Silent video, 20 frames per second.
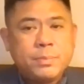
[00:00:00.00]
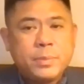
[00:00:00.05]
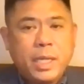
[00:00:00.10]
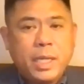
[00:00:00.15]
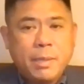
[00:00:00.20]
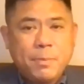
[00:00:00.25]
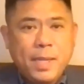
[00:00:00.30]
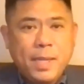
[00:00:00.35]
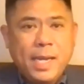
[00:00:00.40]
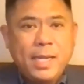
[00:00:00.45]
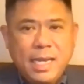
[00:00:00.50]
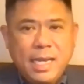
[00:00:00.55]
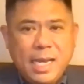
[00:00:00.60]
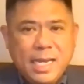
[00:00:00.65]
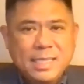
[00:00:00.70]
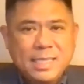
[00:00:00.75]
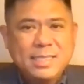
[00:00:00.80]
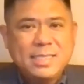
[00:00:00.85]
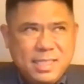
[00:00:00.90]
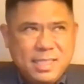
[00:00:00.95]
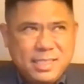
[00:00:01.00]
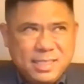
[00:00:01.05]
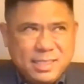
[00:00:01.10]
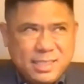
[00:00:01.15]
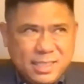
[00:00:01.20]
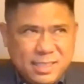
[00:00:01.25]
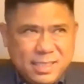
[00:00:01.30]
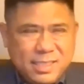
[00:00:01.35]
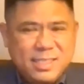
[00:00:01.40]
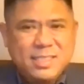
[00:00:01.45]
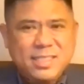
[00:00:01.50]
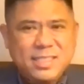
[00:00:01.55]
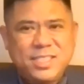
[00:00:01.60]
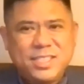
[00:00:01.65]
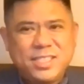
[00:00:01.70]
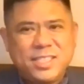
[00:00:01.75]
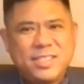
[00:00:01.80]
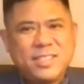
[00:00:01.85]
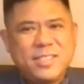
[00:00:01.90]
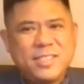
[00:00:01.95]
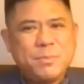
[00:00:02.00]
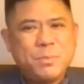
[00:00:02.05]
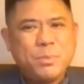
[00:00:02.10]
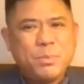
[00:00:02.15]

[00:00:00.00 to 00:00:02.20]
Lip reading: I applied as a statistician.